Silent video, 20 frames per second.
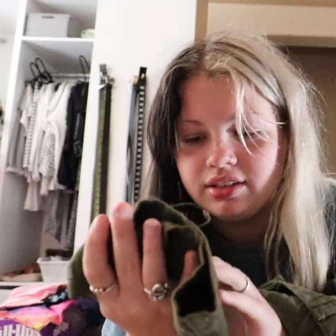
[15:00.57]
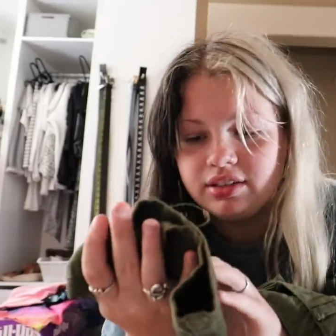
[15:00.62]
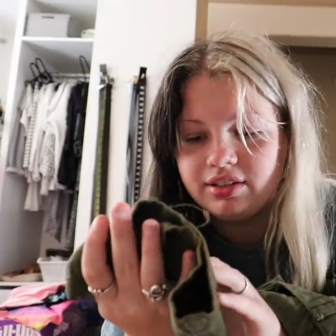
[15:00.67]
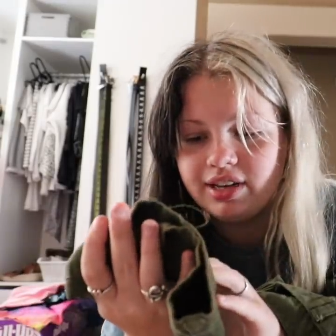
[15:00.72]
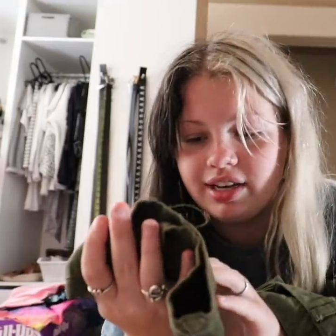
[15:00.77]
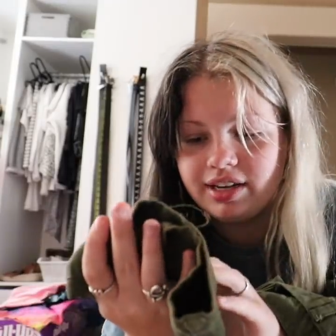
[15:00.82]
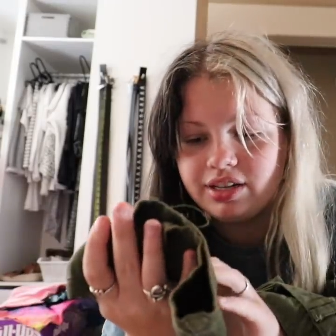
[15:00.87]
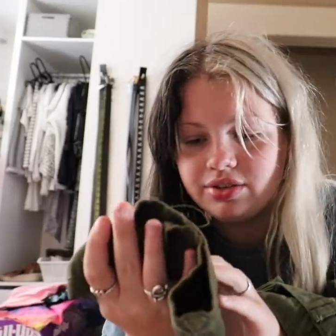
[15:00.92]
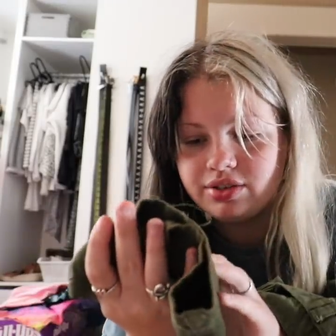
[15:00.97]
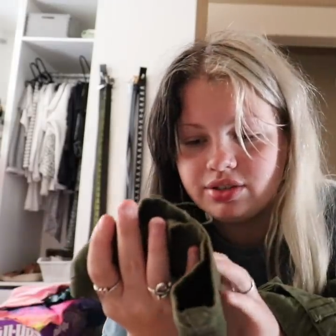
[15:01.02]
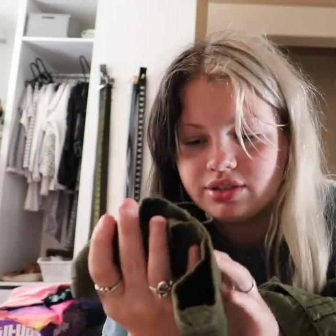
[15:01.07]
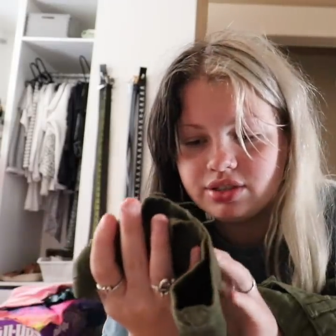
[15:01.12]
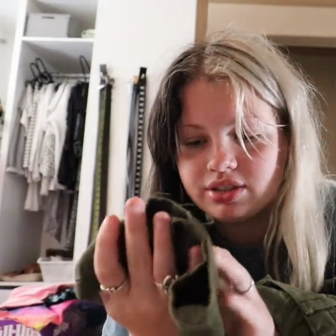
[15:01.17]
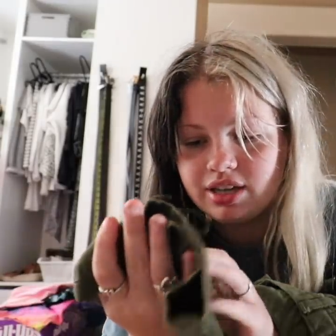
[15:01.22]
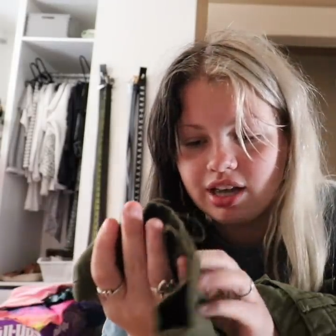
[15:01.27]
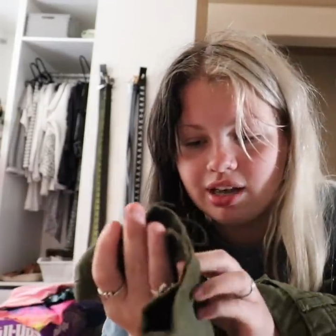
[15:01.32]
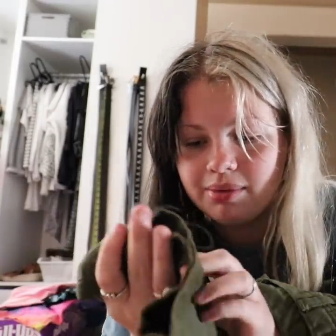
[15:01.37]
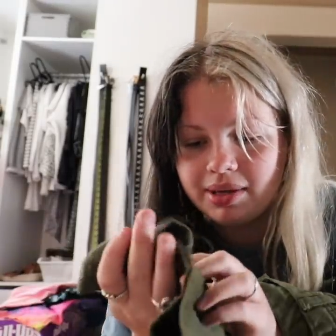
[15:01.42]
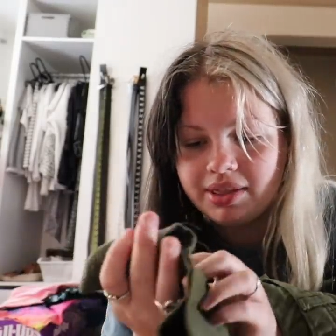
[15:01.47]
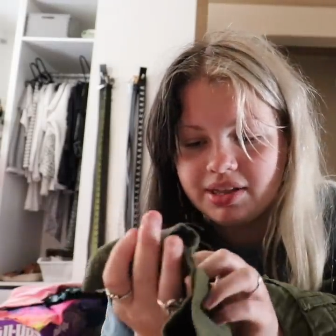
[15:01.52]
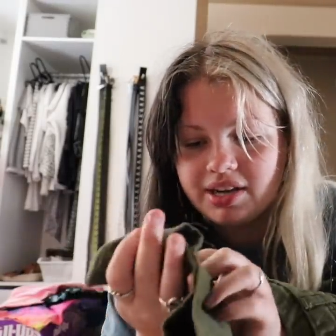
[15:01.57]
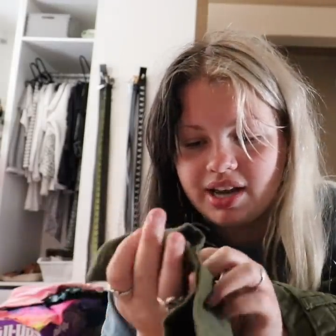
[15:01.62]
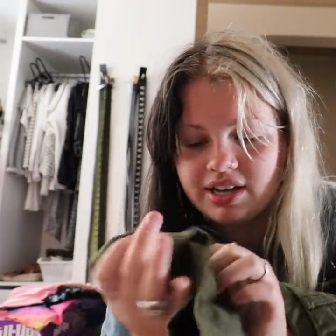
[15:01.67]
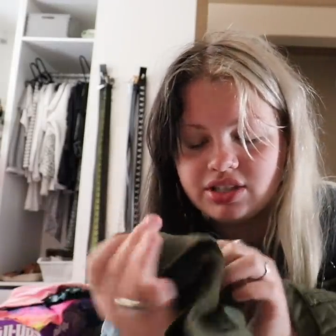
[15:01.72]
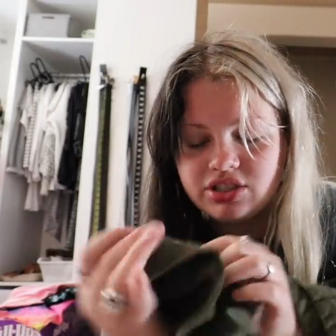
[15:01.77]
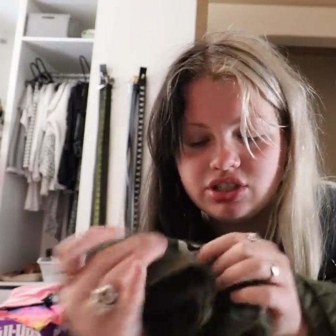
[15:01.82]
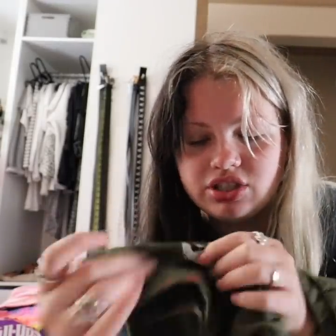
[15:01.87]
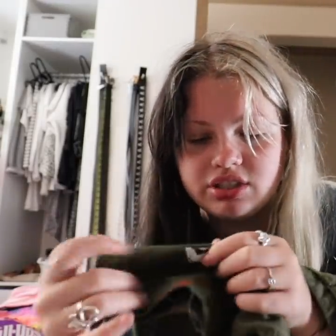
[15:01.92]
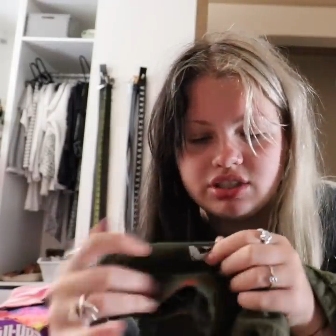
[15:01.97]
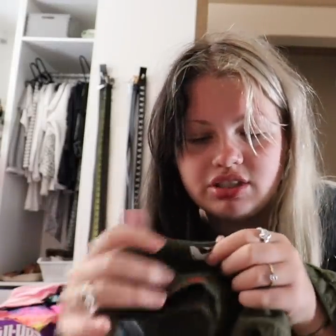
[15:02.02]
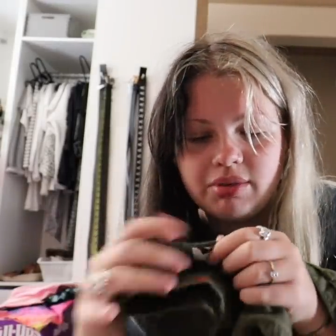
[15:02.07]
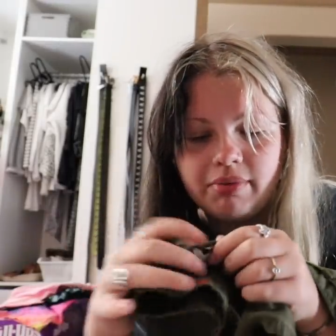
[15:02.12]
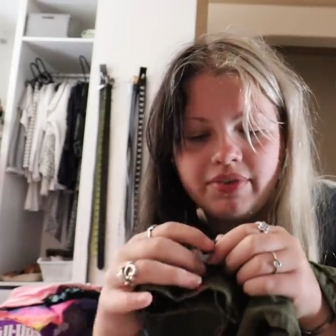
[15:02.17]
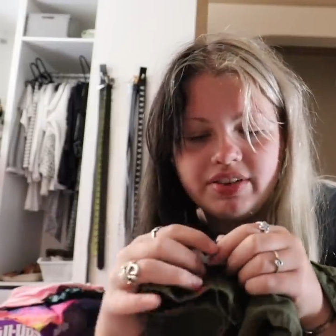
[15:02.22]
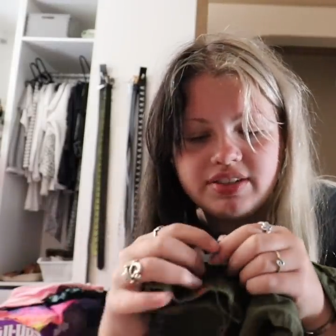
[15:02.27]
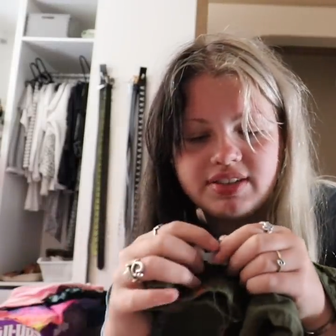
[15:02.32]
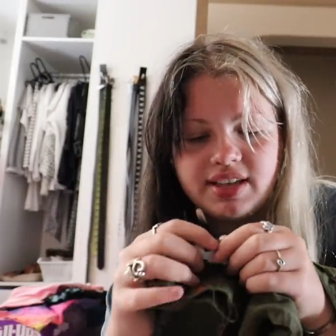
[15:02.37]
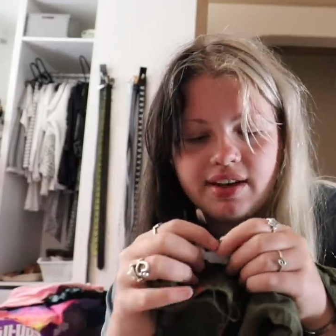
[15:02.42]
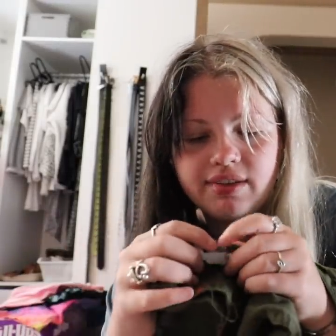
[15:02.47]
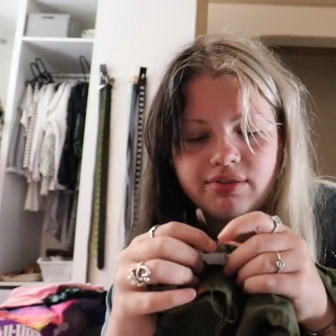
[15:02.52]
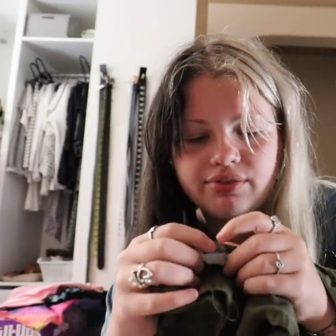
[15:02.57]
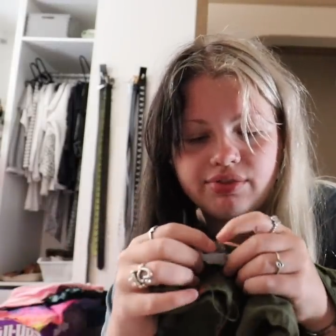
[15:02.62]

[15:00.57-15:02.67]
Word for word: Like you can just tell by the texture and some of it's like